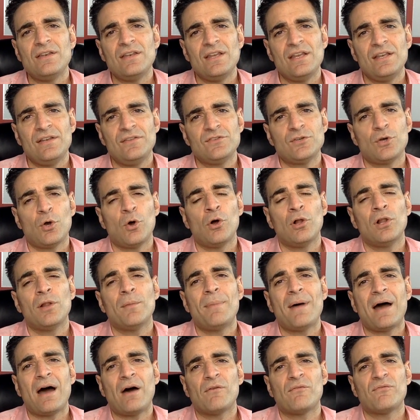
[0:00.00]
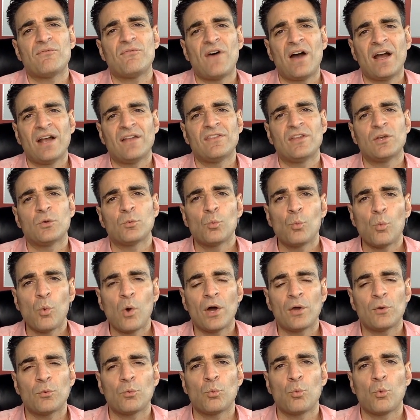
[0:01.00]
it's all about finding
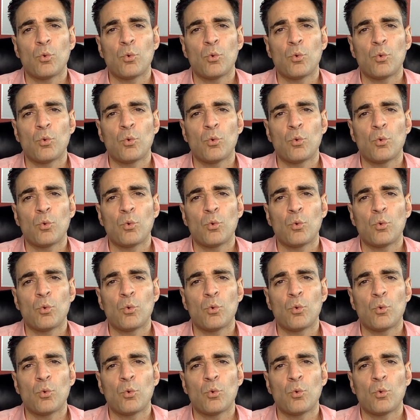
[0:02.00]
what